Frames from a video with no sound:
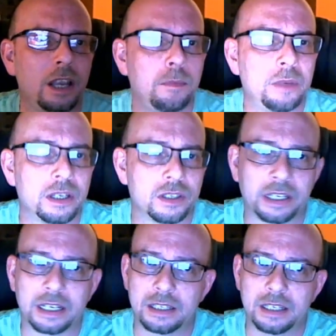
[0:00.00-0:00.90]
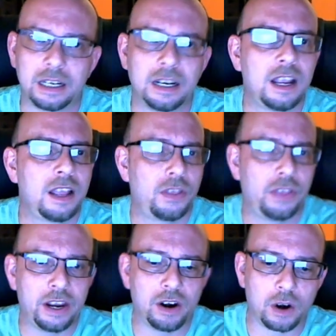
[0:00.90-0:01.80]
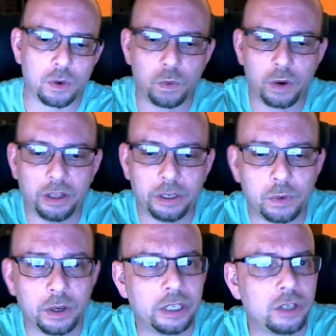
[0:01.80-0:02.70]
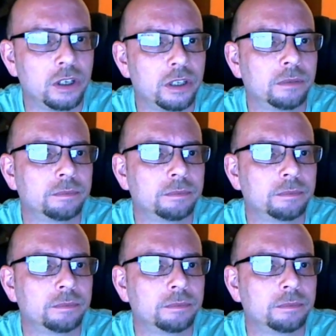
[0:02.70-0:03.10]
because, like I said, they are really, really good.